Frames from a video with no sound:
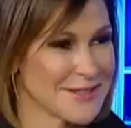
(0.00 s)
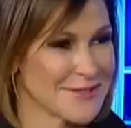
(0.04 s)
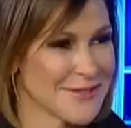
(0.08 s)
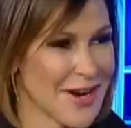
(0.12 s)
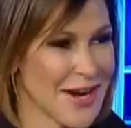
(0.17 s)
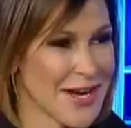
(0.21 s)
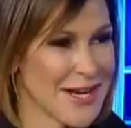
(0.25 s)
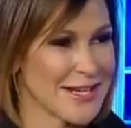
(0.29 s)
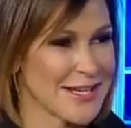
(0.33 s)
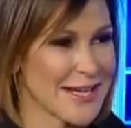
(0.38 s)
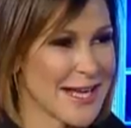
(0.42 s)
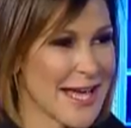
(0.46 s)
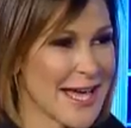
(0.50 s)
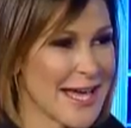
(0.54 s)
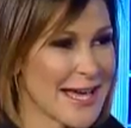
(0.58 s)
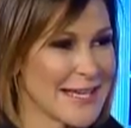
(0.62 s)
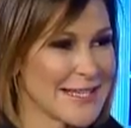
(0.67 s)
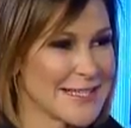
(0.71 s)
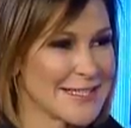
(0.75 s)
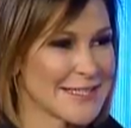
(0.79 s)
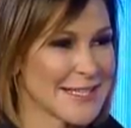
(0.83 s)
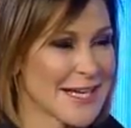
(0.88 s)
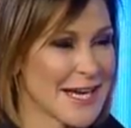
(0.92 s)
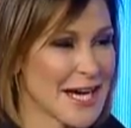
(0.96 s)
right?
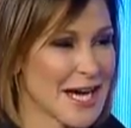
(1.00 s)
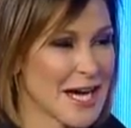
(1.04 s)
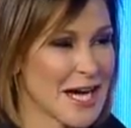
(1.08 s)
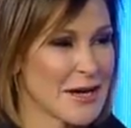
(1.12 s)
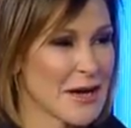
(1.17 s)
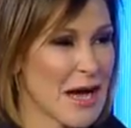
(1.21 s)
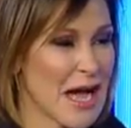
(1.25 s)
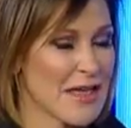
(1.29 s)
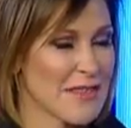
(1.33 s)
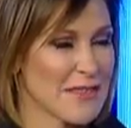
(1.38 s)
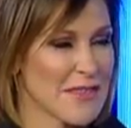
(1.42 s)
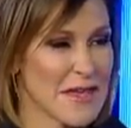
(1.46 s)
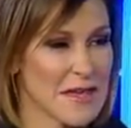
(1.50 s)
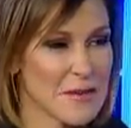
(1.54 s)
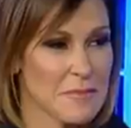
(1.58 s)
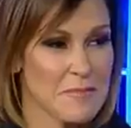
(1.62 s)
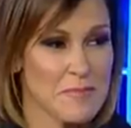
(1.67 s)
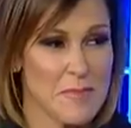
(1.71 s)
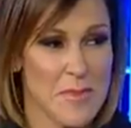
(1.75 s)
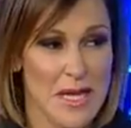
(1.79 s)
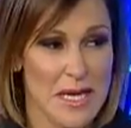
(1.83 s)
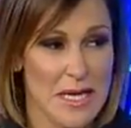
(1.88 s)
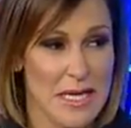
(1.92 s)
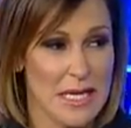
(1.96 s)
And I think
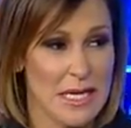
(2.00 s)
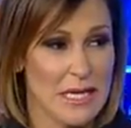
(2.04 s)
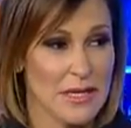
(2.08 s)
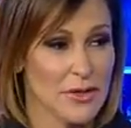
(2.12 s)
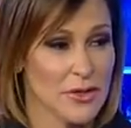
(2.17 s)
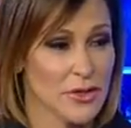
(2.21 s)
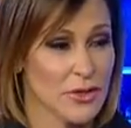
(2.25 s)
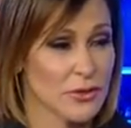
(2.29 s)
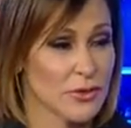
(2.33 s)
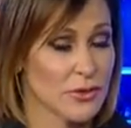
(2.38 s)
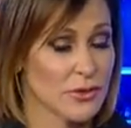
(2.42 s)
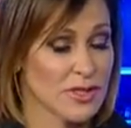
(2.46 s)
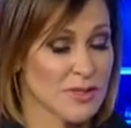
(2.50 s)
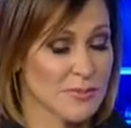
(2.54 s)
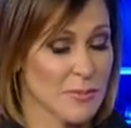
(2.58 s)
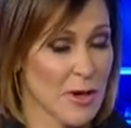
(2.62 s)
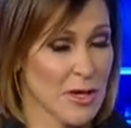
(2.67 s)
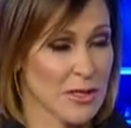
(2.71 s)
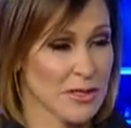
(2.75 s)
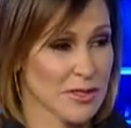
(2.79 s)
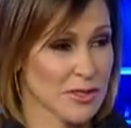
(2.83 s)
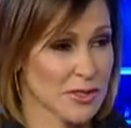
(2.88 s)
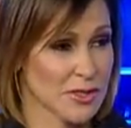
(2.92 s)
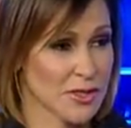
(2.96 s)
many who
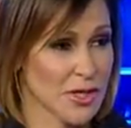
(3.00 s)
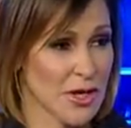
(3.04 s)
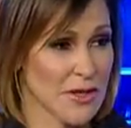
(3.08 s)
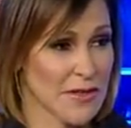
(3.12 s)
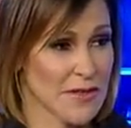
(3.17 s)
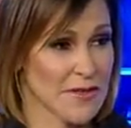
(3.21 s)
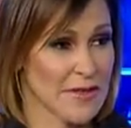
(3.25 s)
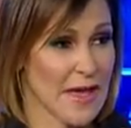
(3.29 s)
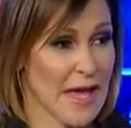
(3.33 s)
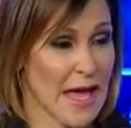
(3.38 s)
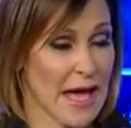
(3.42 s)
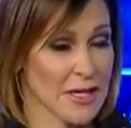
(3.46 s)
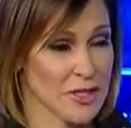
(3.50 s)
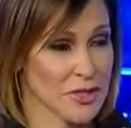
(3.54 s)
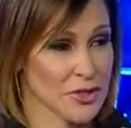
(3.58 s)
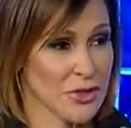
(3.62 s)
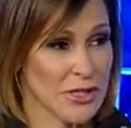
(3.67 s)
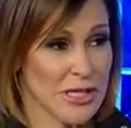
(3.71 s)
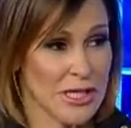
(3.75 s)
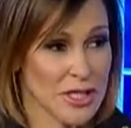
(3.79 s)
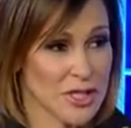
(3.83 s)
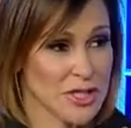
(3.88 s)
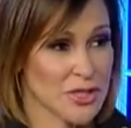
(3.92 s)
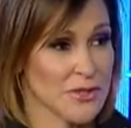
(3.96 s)
sponsors her, I think they actually
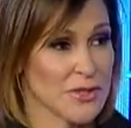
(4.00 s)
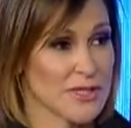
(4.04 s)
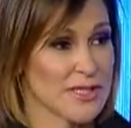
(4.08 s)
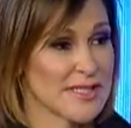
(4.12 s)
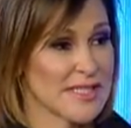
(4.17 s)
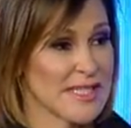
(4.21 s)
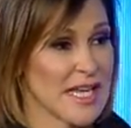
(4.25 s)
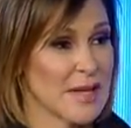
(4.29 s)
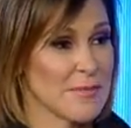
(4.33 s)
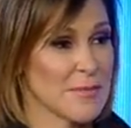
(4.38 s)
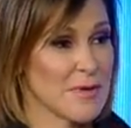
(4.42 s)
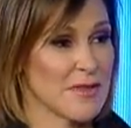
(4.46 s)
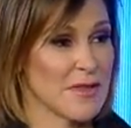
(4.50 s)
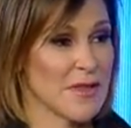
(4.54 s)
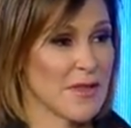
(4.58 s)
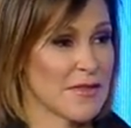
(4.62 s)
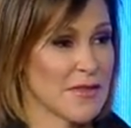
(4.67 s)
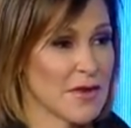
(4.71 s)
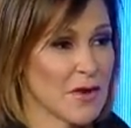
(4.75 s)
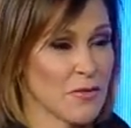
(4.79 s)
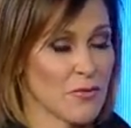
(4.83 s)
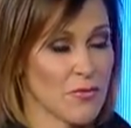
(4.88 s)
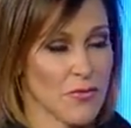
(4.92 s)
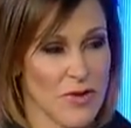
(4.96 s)
issued a statement that
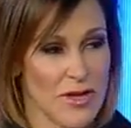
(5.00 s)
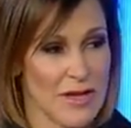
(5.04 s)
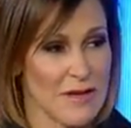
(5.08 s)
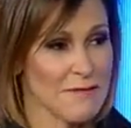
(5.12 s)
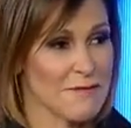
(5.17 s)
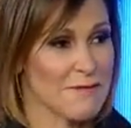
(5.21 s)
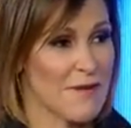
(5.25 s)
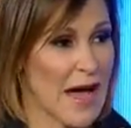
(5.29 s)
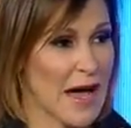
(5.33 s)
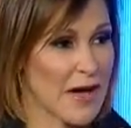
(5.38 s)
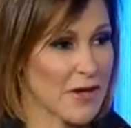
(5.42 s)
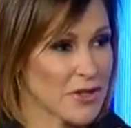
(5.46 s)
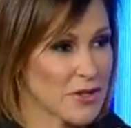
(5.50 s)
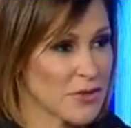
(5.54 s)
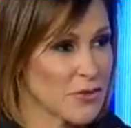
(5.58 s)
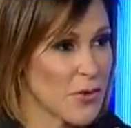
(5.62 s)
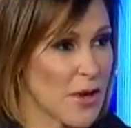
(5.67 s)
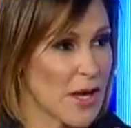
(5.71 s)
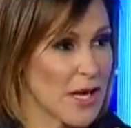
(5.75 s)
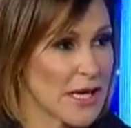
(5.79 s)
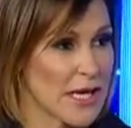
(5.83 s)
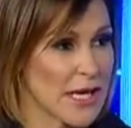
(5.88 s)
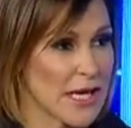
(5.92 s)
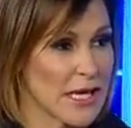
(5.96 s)
they're
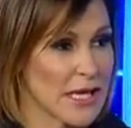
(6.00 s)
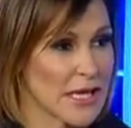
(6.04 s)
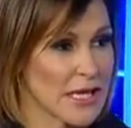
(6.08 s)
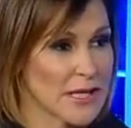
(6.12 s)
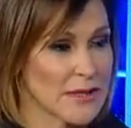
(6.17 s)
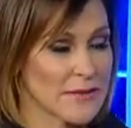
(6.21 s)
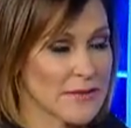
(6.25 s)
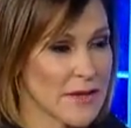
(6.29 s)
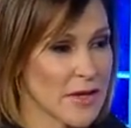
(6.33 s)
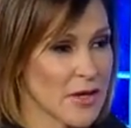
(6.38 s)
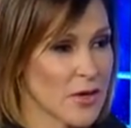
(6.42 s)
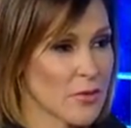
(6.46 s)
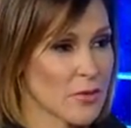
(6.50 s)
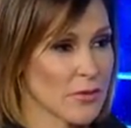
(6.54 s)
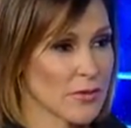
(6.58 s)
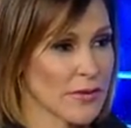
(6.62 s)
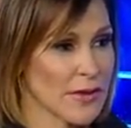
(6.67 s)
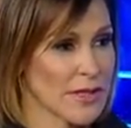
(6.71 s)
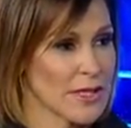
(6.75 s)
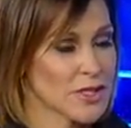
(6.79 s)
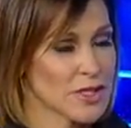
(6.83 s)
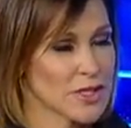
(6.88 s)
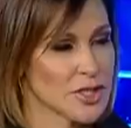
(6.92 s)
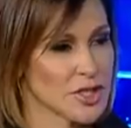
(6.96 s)
reevaluating their
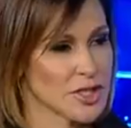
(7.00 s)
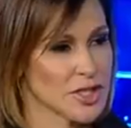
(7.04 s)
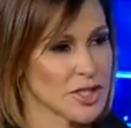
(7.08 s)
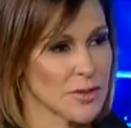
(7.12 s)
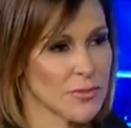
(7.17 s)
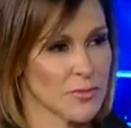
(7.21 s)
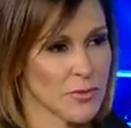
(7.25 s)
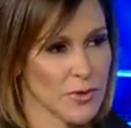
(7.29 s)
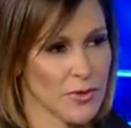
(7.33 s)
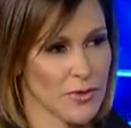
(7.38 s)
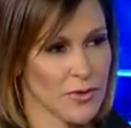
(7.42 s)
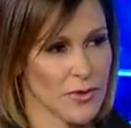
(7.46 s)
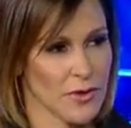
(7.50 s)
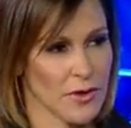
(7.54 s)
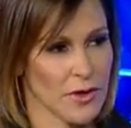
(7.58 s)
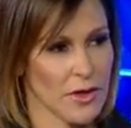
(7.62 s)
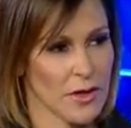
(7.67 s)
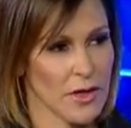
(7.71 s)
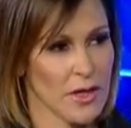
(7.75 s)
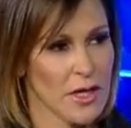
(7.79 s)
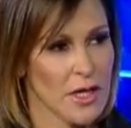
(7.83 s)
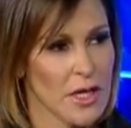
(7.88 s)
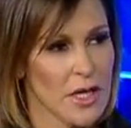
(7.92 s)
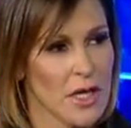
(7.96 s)
relationship with her.
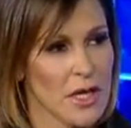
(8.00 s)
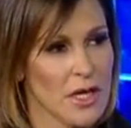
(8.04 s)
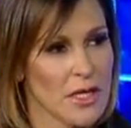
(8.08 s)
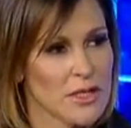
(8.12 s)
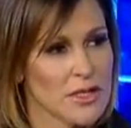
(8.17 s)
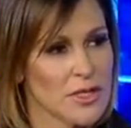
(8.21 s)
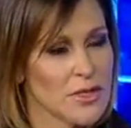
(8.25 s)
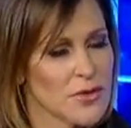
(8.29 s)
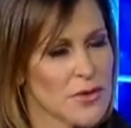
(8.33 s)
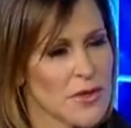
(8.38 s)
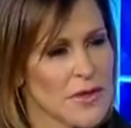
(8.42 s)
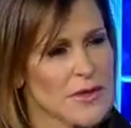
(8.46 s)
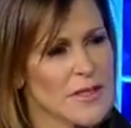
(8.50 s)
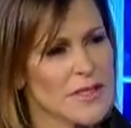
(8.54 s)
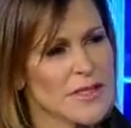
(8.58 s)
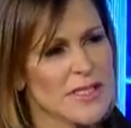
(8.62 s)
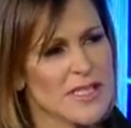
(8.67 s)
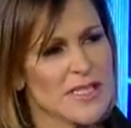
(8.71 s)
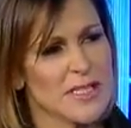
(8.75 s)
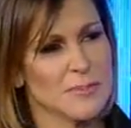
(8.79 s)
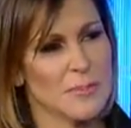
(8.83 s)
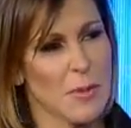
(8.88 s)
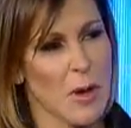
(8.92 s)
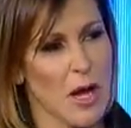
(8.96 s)
Do you think that
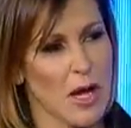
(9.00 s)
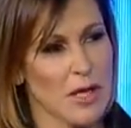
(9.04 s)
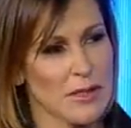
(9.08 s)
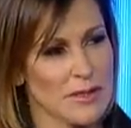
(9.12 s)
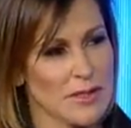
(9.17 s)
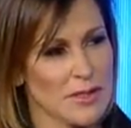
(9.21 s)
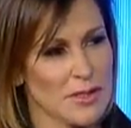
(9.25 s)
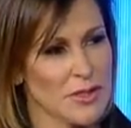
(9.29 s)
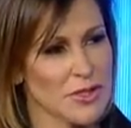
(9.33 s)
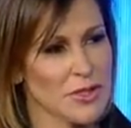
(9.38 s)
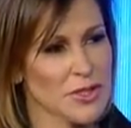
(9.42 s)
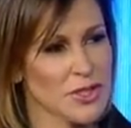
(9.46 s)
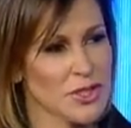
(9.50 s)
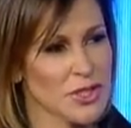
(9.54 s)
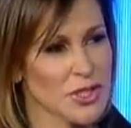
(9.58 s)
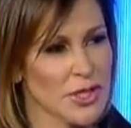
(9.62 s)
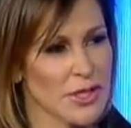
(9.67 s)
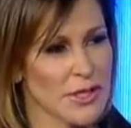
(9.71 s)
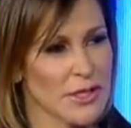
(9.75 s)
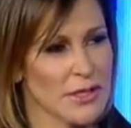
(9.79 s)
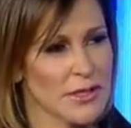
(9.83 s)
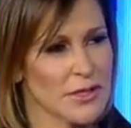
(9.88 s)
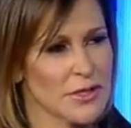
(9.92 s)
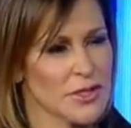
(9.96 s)
sponsors
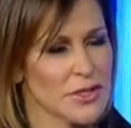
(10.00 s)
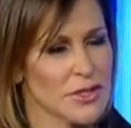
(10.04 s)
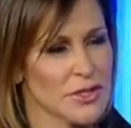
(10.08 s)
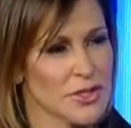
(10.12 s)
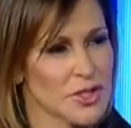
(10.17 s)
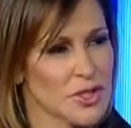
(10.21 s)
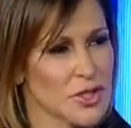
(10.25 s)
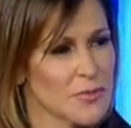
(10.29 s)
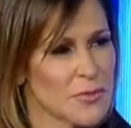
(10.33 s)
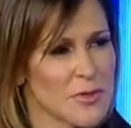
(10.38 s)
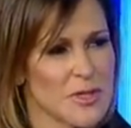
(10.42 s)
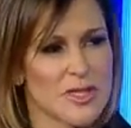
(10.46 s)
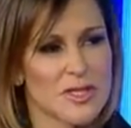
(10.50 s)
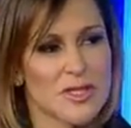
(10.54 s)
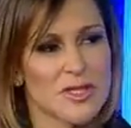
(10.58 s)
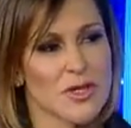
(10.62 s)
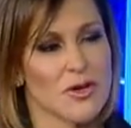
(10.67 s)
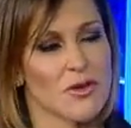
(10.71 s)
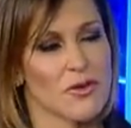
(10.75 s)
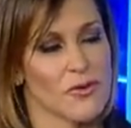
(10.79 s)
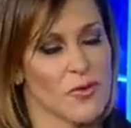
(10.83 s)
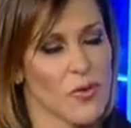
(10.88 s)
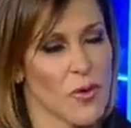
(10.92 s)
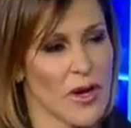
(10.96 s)
should be
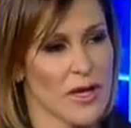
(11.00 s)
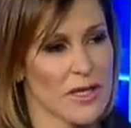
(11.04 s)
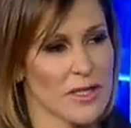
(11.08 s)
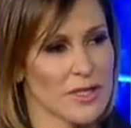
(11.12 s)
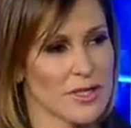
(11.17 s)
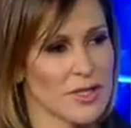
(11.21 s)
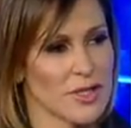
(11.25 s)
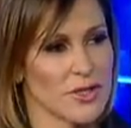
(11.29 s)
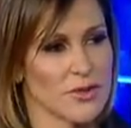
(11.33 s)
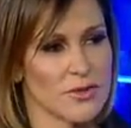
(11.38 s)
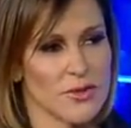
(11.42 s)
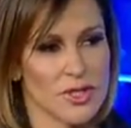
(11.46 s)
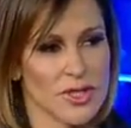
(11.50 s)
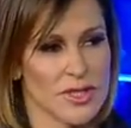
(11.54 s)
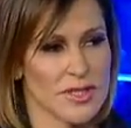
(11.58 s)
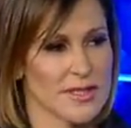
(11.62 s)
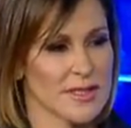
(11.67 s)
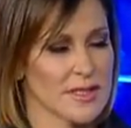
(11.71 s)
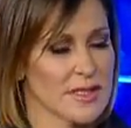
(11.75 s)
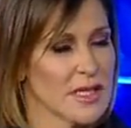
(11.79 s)
so quick to just